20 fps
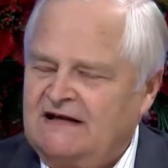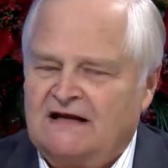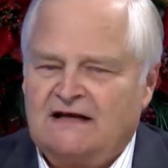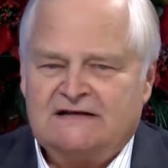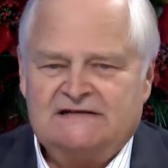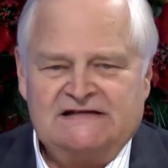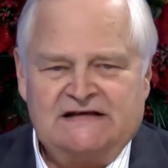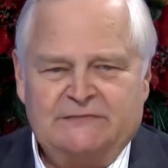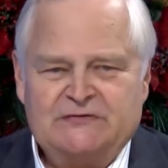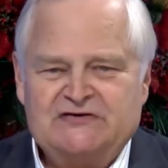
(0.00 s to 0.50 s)

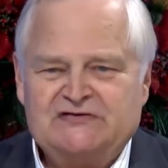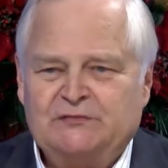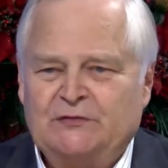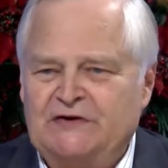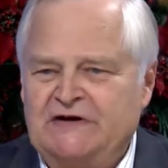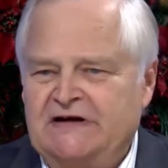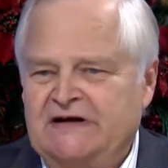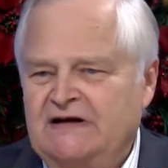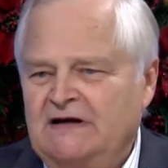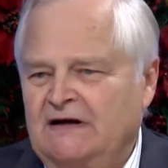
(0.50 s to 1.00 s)
exhibits.
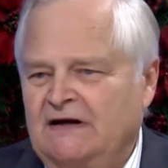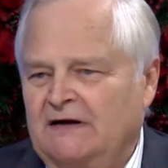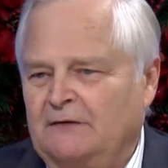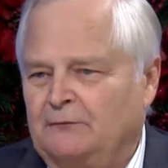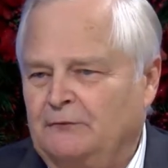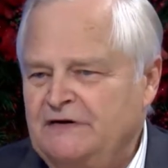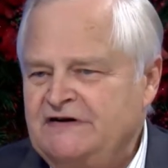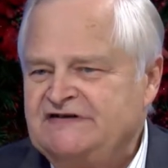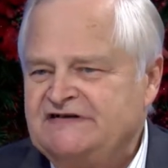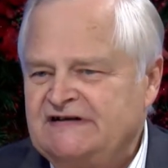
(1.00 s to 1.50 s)
We uh,
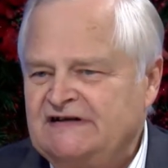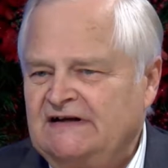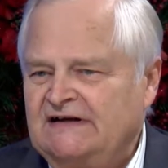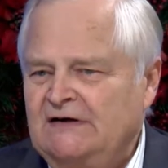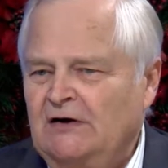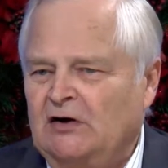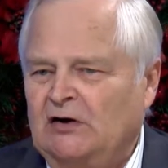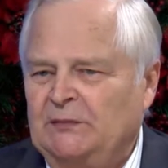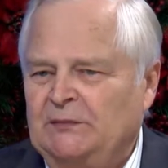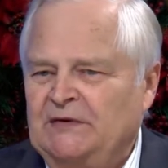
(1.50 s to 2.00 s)

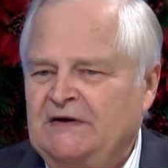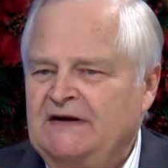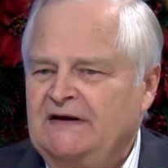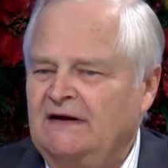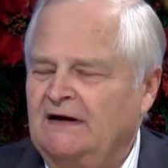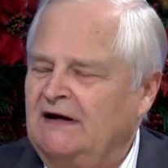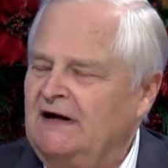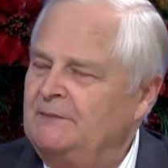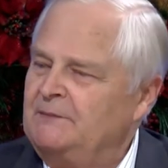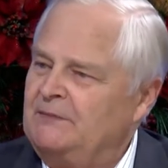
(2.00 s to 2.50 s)
recently opened
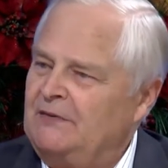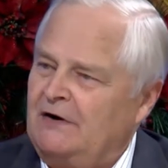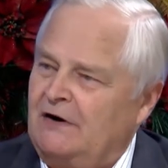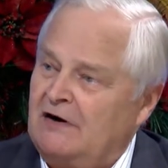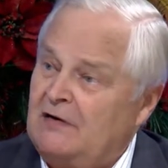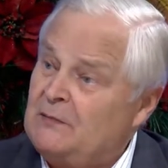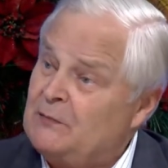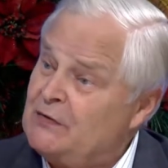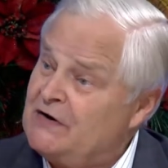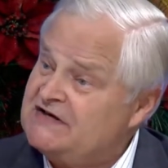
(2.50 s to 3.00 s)
up
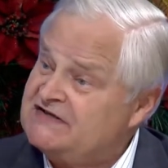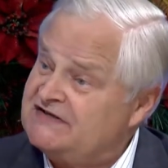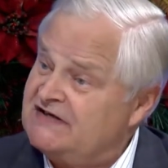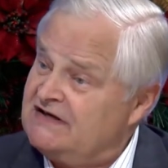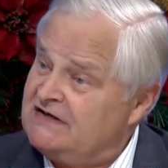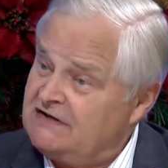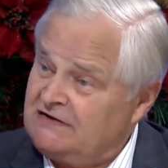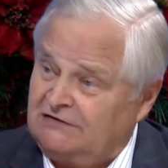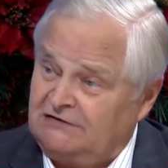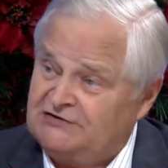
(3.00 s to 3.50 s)
our
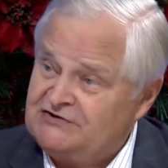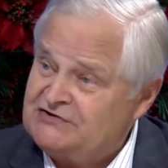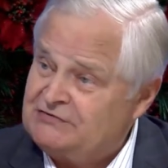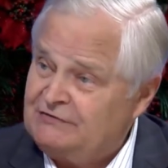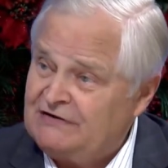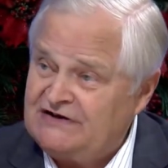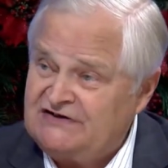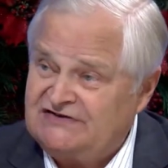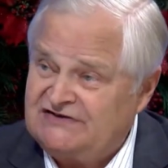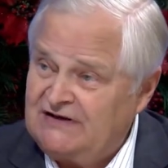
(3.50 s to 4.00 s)
Prescott
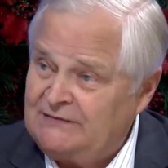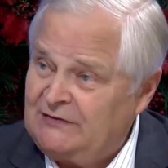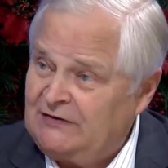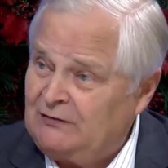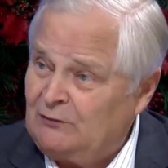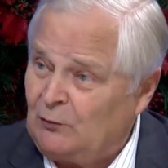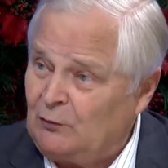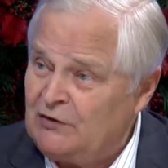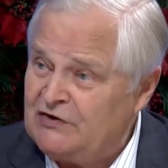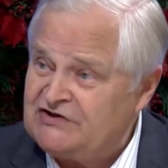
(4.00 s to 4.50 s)
Culture
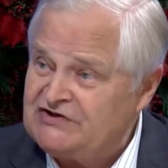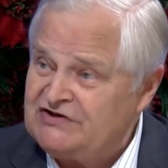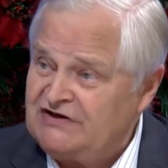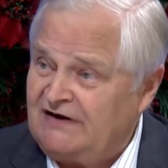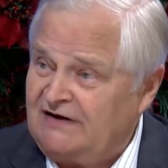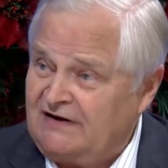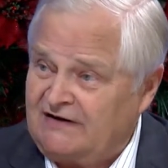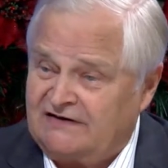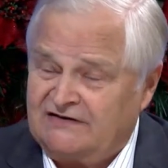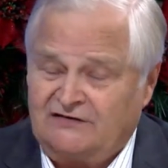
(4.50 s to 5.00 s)
exhibit, which
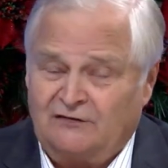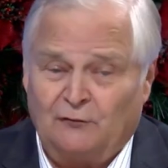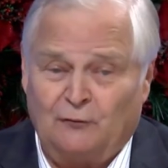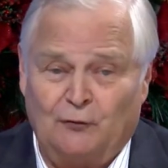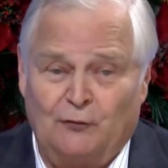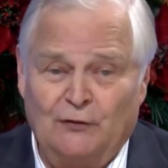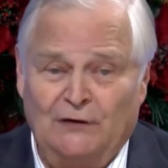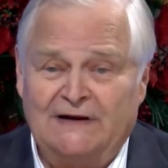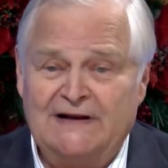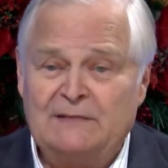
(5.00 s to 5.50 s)

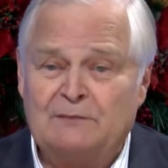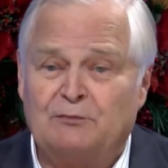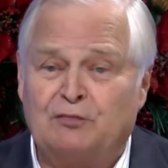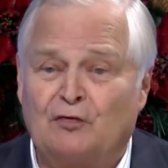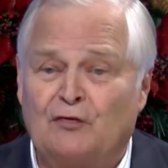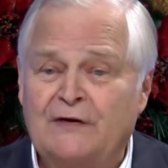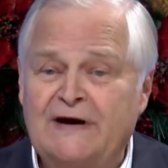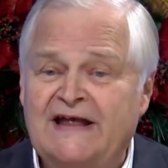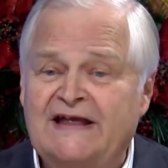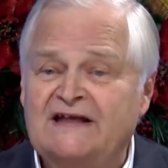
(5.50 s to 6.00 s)
really
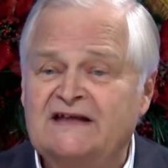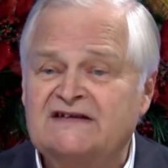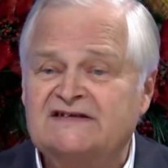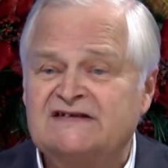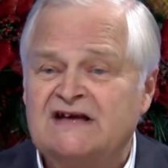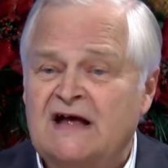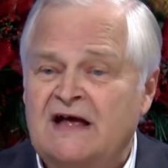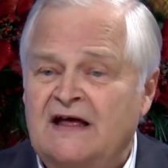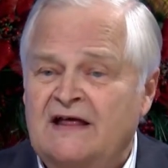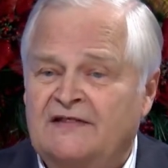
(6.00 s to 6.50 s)

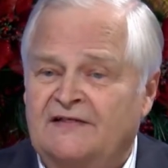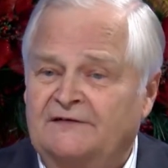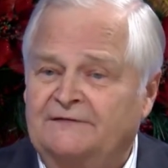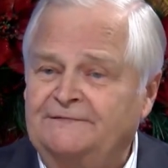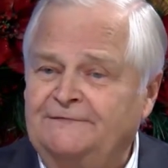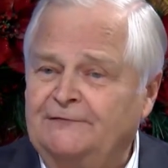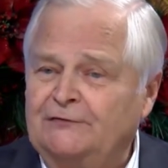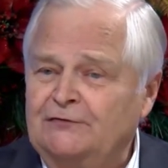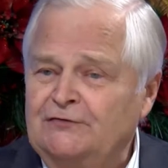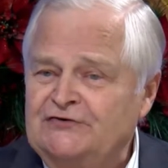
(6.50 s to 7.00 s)
brings the
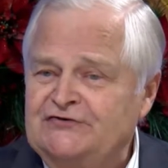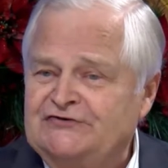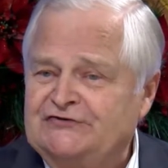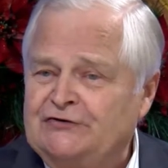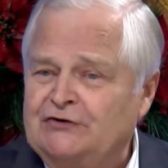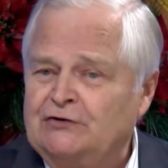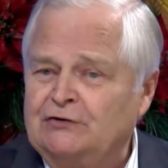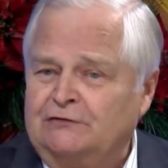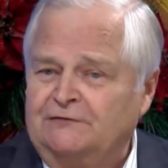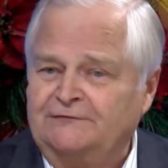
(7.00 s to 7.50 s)
full
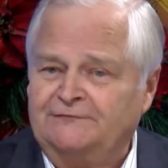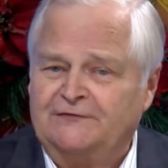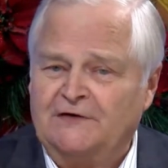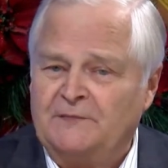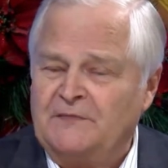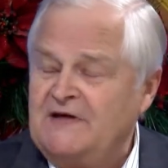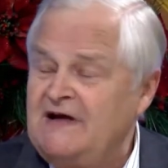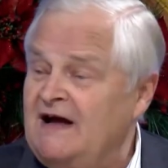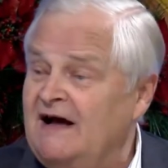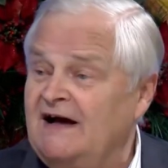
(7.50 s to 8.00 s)
circle
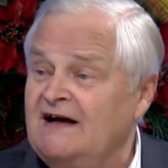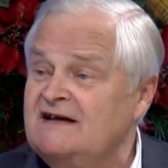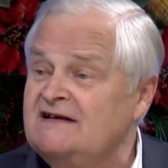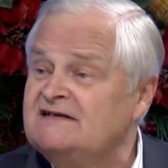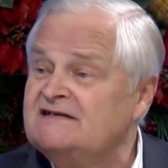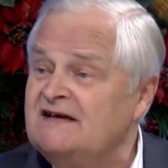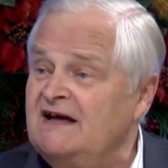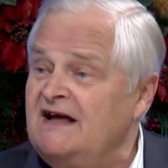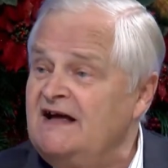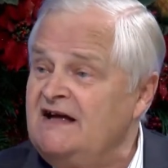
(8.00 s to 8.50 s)
from the
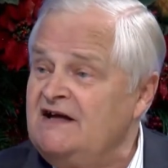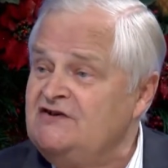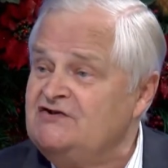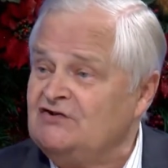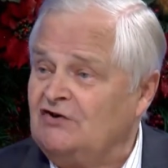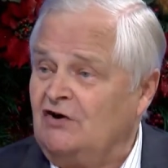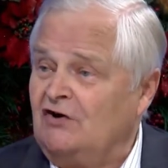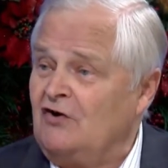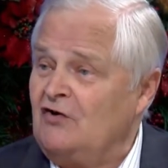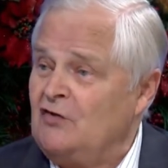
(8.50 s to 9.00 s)
Ice Age
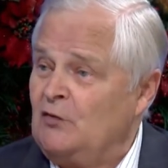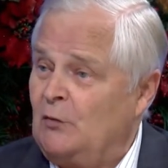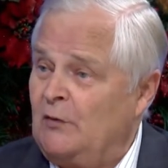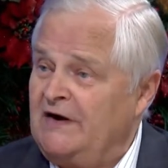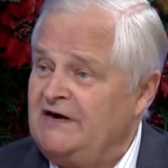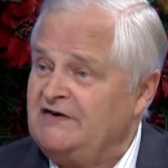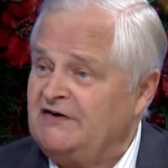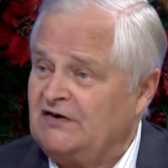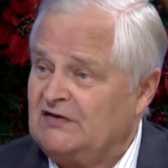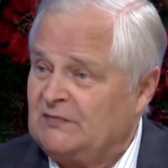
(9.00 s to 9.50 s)
all the
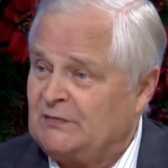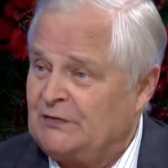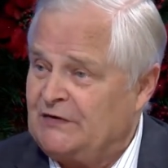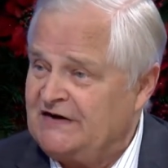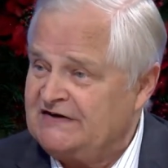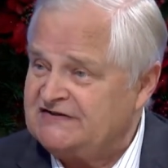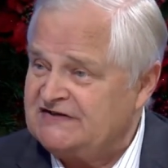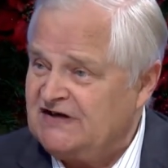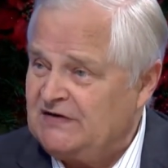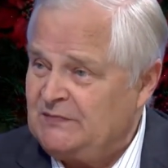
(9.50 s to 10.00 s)
way to the
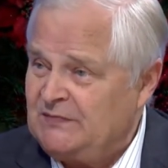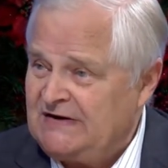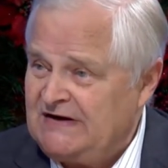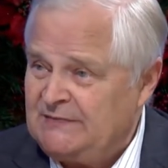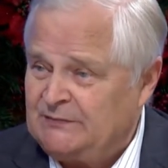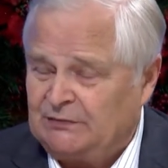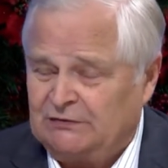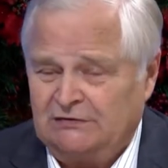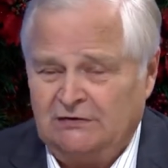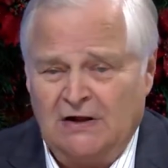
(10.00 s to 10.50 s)
Prescott
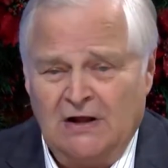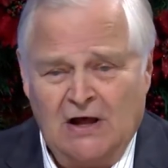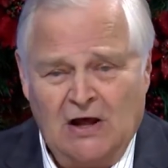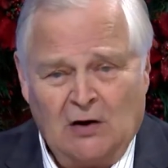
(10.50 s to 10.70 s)
people.